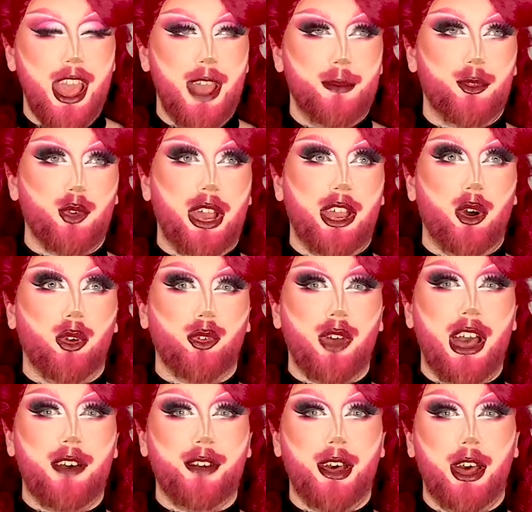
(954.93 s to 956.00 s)
So I also
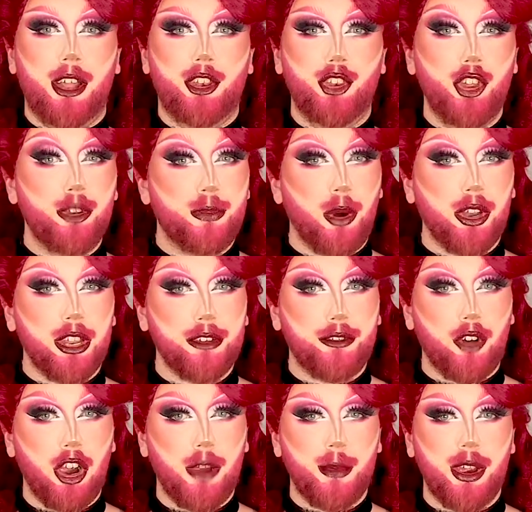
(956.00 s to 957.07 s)
have a nude body
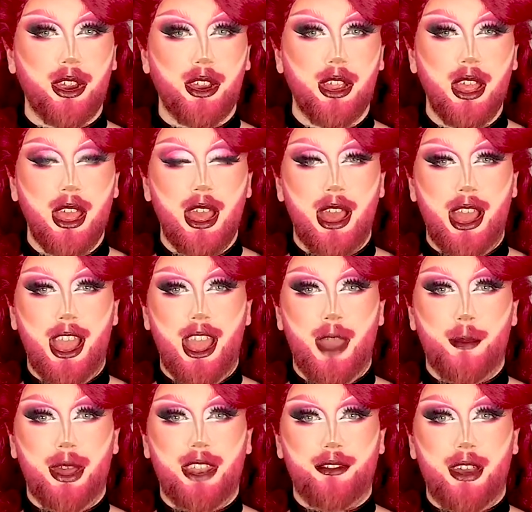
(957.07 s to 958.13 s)
former,
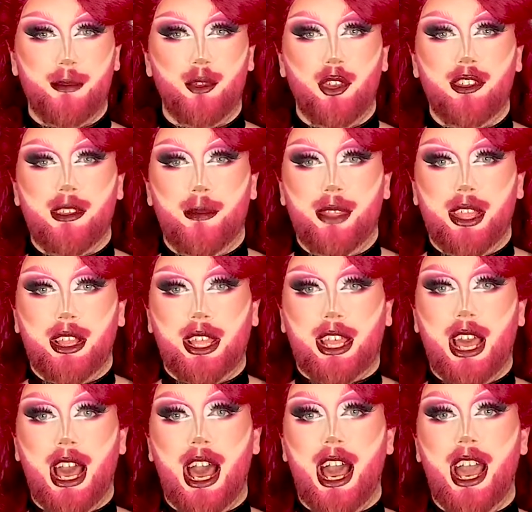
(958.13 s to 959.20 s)
and if I'm doing something like a
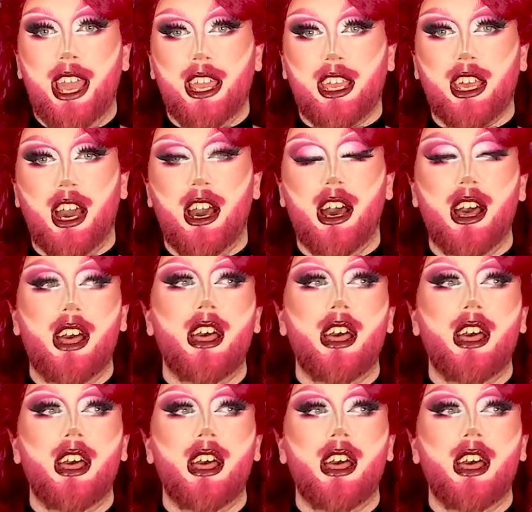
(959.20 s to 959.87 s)
high cut,